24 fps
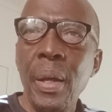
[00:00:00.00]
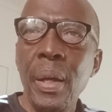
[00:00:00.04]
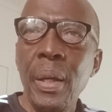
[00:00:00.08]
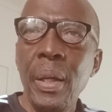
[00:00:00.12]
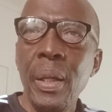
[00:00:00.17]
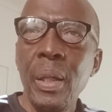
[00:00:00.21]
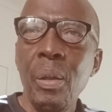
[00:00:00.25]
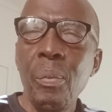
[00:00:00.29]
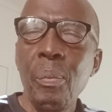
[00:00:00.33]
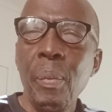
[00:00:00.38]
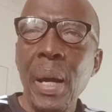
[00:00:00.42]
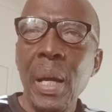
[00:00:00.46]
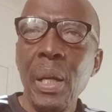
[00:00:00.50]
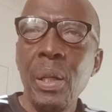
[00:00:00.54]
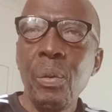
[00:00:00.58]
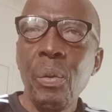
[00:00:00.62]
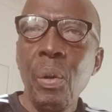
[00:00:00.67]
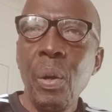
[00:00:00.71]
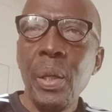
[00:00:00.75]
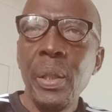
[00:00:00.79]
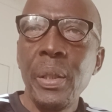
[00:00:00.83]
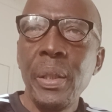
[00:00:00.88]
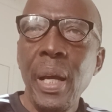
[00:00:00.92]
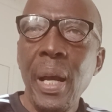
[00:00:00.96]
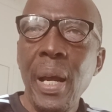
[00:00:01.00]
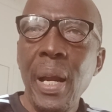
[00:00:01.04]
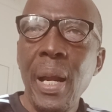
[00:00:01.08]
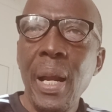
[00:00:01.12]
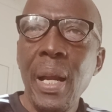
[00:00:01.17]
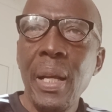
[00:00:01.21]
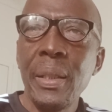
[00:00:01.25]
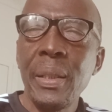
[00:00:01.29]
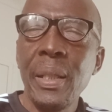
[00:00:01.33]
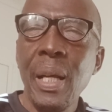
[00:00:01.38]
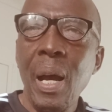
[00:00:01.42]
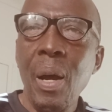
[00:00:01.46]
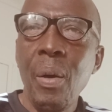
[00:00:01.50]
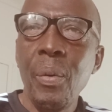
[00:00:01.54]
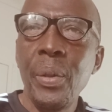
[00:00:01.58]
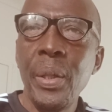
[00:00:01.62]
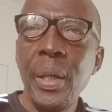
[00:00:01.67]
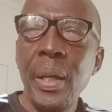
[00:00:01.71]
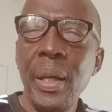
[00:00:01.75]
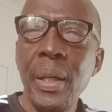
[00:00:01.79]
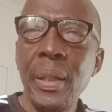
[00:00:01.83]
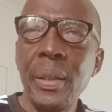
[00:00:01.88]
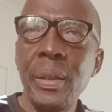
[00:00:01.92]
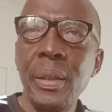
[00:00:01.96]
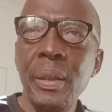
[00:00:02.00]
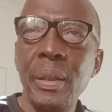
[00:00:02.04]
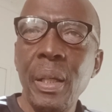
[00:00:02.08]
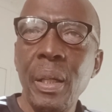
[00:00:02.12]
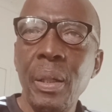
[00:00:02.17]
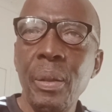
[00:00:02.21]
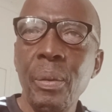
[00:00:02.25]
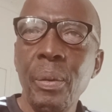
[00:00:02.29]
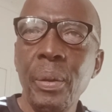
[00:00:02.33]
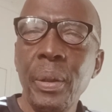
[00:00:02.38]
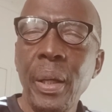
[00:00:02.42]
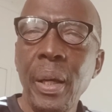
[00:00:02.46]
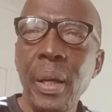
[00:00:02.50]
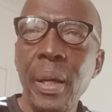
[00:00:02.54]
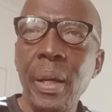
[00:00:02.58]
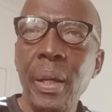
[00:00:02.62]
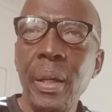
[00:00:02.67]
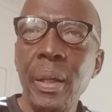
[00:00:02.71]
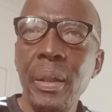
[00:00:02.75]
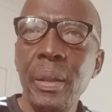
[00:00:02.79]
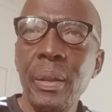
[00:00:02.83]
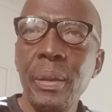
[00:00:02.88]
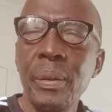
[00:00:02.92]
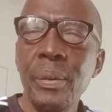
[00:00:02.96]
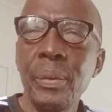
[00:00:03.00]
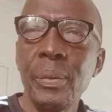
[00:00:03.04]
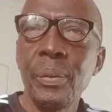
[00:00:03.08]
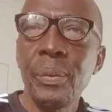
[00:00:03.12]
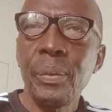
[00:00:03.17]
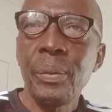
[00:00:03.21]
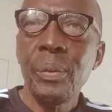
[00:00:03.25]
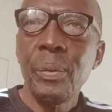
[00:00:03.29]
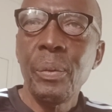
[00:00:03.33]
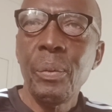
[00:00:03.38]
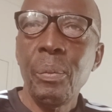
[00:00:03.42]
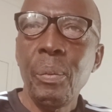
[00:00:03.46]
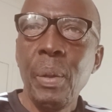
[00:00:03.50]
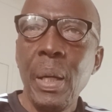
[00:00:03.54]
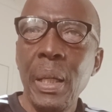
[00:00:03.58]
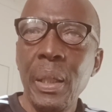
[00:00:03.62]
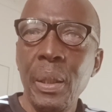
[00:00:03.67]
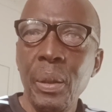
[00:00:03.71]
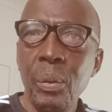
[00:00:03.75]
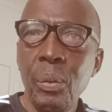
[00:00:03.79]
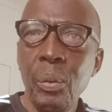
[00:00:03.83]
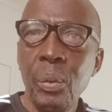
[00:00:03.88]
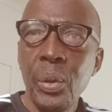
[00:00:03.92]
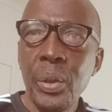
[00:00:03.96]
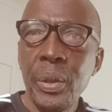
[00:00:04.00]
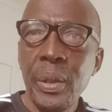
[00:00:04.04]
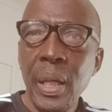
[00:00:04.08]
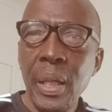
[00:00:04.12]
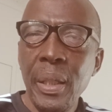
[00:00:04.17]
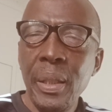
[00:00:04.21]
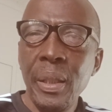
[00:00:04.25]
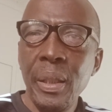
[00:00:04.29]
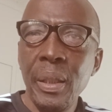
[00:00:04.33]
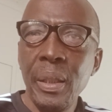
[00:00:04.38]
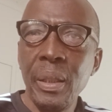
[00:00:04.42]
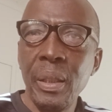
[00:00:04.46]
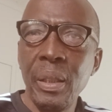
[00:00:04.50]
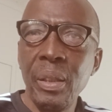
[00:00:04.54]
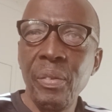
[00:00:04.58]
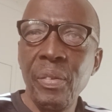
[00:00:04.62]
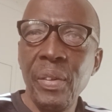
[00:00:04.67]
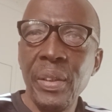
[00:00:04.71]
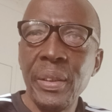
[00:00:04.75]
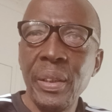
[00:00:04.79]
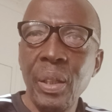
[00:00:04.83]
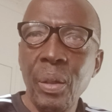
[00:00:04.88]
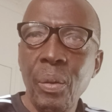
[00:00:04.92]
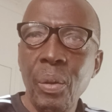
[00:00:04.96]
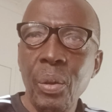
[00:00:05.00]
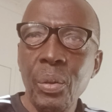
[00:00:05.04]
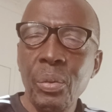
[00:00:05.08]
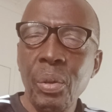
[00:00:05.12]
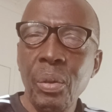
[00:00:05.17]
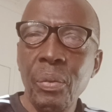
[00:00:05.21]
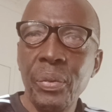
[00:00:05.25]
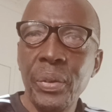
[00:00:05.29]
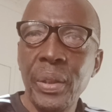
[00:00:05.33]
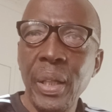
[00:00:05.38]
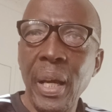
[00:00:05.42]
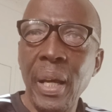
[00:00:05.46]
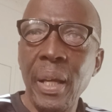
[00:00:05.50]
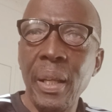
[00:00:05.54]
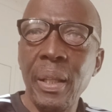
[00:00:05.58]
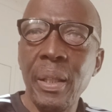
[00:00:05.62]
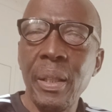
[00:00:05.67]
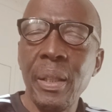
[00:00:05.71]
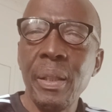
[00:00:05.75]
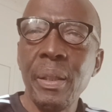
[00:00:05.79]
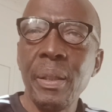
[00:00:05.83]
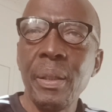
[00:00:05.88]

It might not tell us how the accident occurred, but it will certainly give us the cause of death.